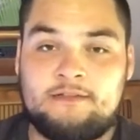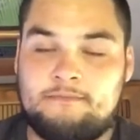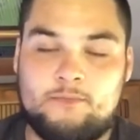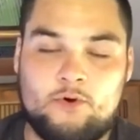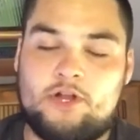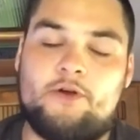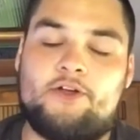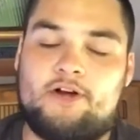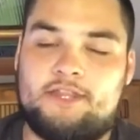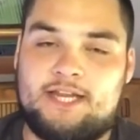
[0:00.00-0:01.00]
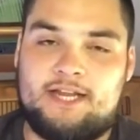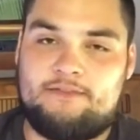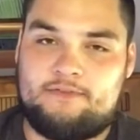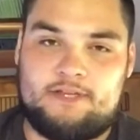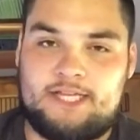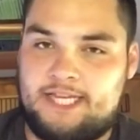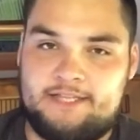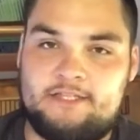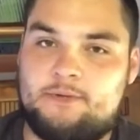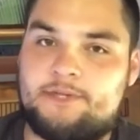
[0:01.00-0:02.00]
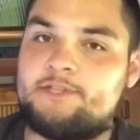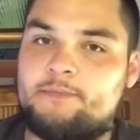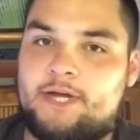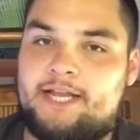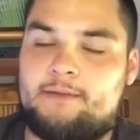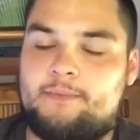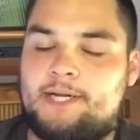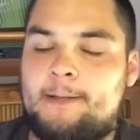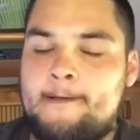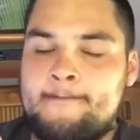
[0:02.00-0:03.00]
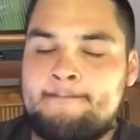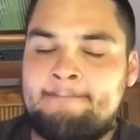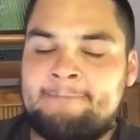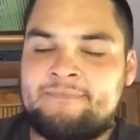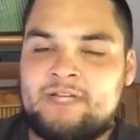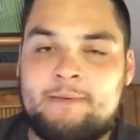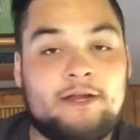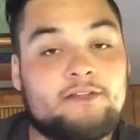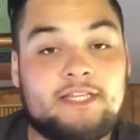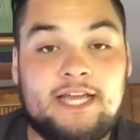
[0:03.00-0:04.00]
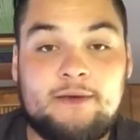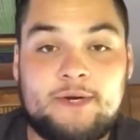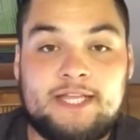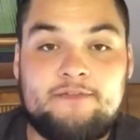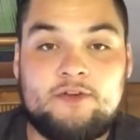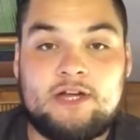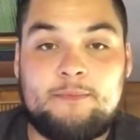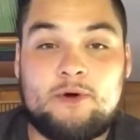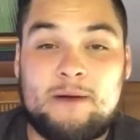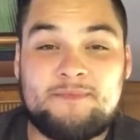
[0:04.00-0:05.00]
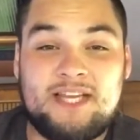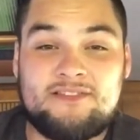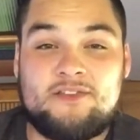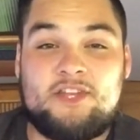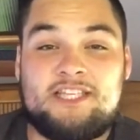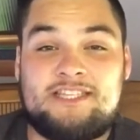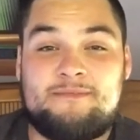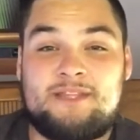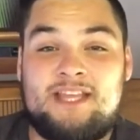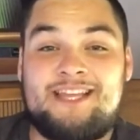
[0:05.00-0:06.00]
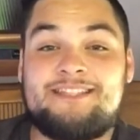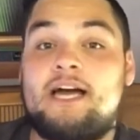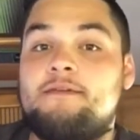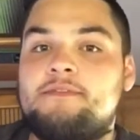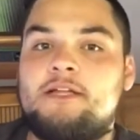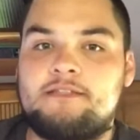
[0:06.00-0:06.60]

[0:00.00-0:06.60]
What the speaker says: More going on than I'd even get into explaining, but I'm here today. I want to give you a couple updates on some things I've done